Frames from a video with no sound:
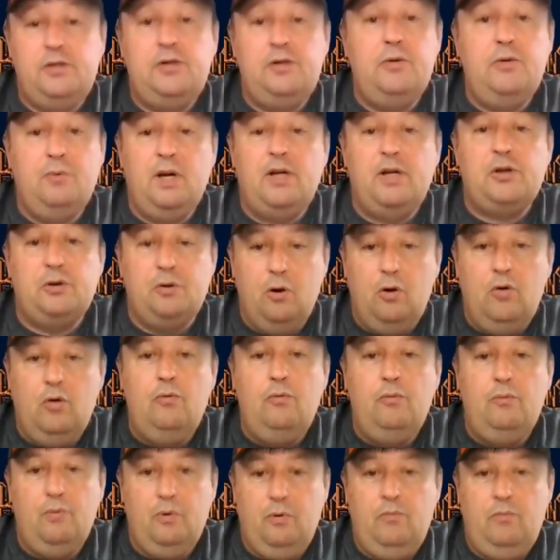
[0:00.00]
So you want your
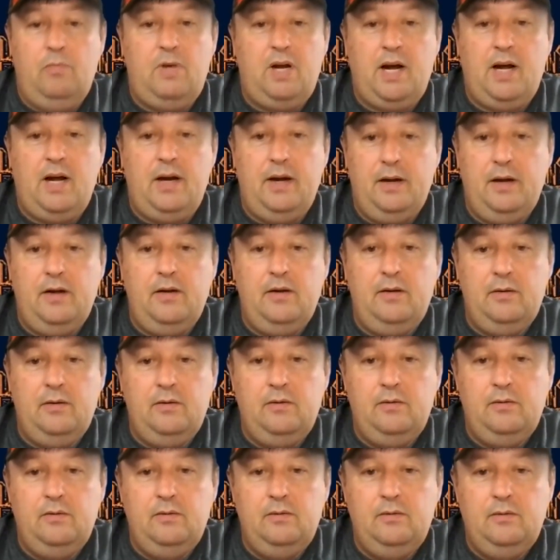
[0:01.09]
own room, kind
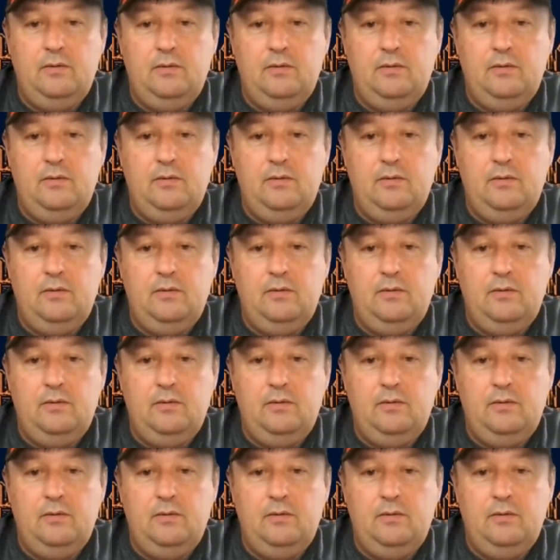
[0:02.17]
of.